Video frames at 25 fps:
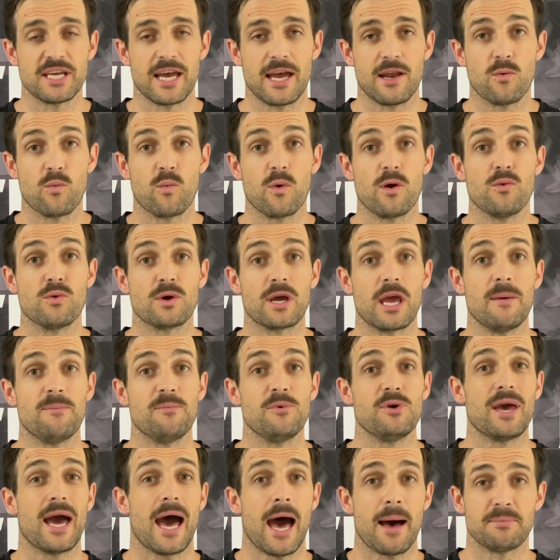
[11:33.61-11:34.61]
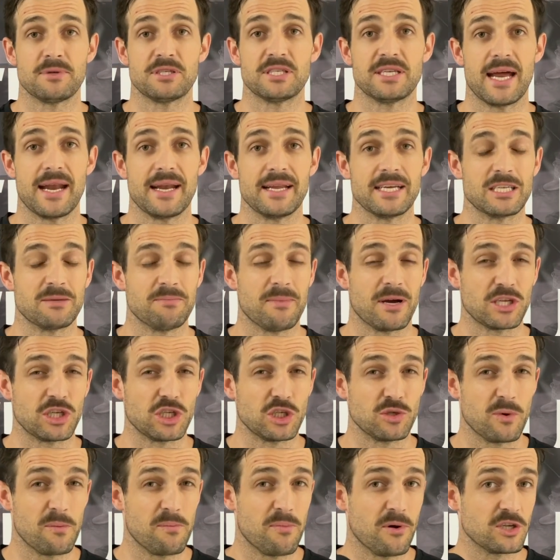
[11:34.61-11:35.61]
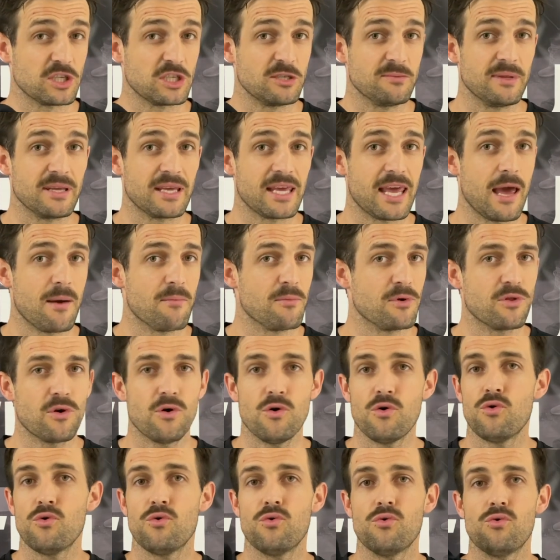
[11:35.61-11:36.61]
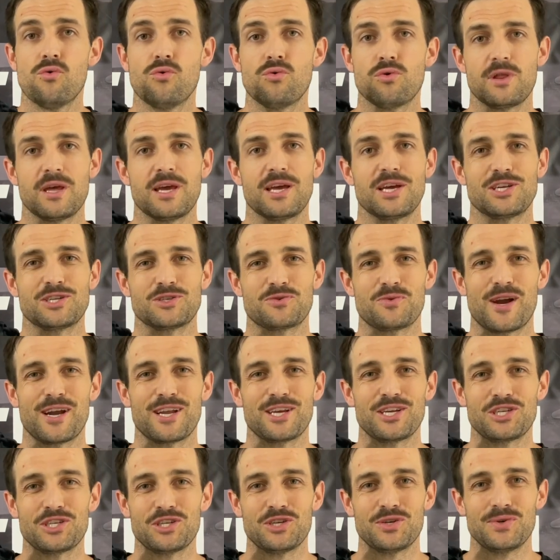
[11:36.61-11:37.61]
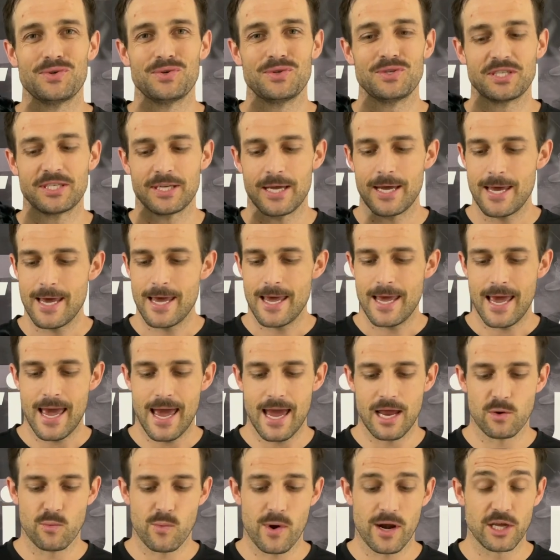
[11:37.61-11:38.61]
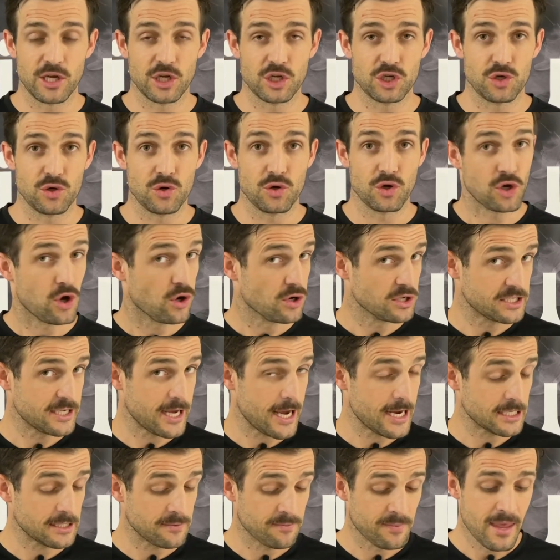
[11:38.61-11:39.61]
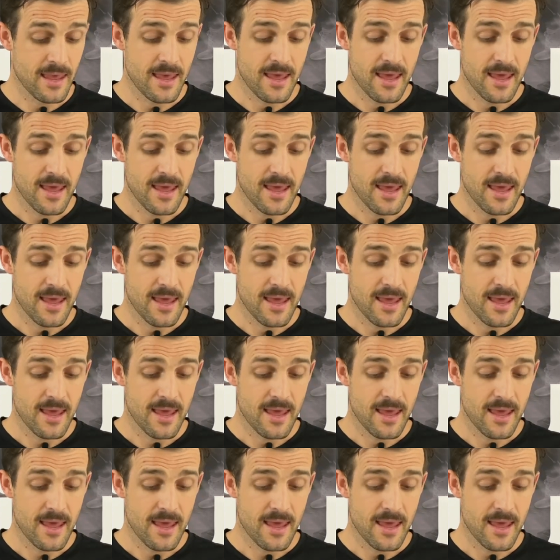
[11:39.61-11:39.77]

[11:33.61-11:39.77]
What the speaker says: and we will keep you up to date as much as we possibly can with all things running shoes and running shoe content.